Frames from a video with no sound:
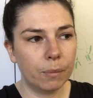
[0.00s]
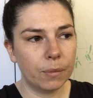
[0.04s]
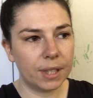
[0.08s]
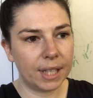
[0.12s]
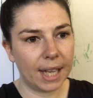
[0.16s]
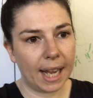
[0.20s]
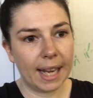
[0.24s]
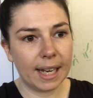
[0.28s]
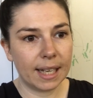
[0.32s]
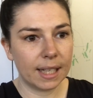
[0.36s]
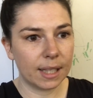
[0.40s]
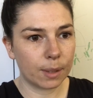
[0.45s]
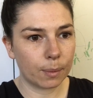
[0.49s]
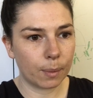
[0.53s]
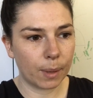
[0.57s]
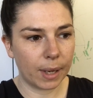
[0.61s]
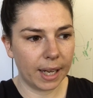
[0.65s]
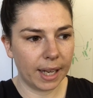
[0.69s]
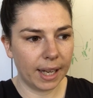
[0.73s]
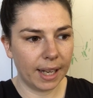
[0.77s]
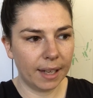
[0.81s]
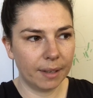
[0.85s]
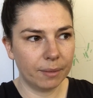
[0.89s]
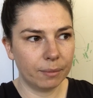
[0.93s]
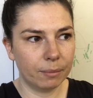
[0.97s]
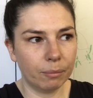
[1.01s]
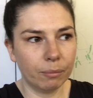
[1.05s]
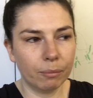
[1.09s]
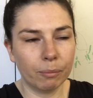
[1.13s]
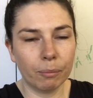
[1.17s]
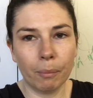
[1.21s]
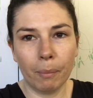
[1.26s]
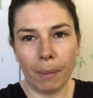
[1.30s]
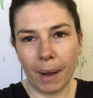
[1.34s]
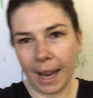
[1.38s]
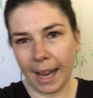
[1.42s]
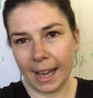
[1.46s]
days where
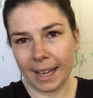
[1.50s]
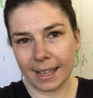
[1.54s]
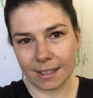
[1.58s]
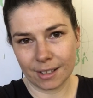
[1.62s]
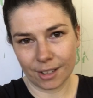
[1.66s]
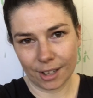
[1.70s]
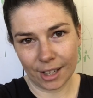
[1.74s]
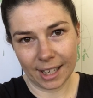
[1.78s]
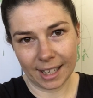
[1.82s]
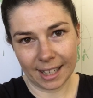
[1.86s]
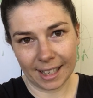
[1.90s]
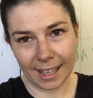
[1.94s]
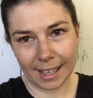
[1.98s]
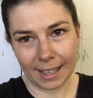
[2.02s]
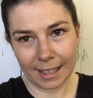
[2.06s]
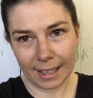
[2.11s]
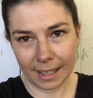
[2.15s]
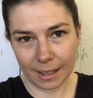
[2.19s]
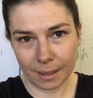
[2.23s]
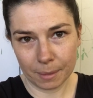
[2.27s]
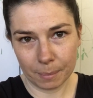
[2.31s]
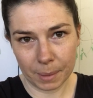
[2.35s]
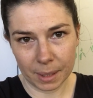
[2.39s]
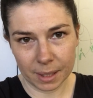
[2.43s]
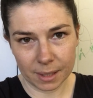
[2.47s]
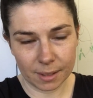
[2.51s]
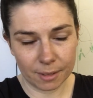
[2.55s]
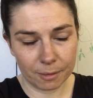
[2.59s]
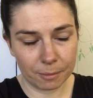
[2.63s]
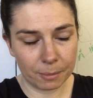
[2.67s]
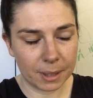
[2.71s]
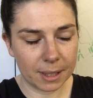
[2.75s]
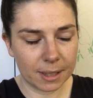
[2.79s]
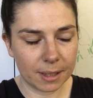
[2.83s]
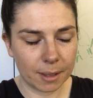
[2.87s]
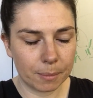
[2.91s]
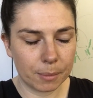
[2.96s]
my anxiety can get the best of
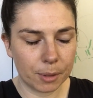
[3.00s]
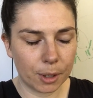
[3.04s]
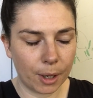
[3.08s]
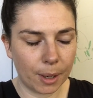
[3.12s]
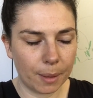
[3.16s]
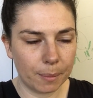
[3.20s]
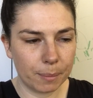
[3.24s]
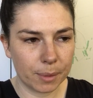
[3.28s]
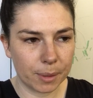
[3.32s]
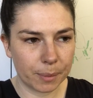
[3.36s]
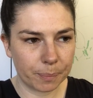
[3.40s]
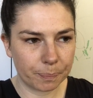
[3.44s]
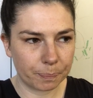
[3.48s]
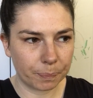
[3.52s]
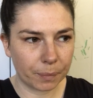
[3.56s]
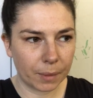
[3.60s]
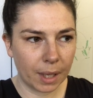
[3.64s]
me sometimes.